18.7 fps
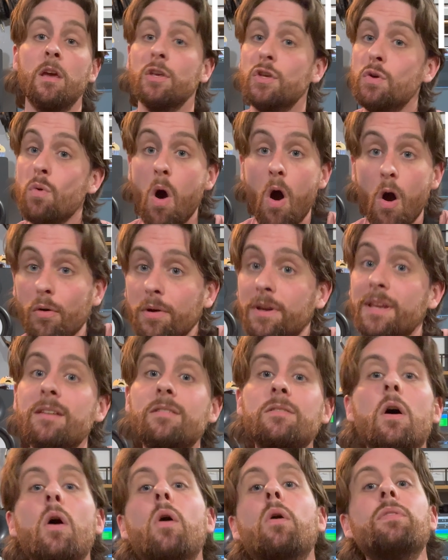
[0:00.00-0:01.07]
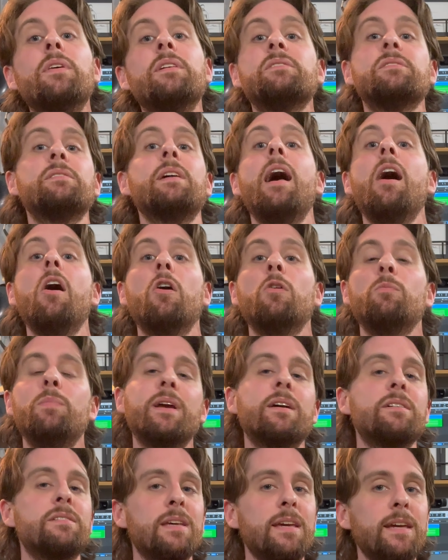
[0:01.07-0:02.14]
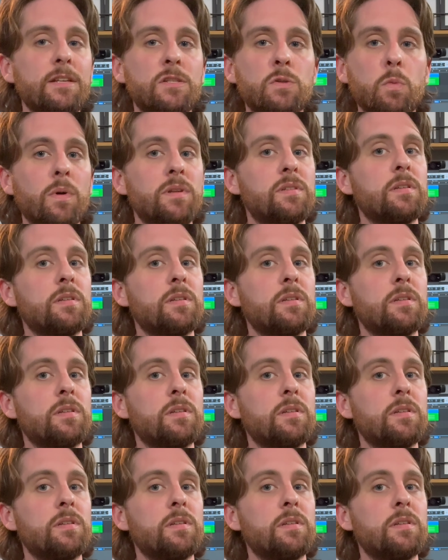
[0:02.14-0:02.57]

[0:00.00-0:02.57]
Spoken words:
You already know this sound because it's what's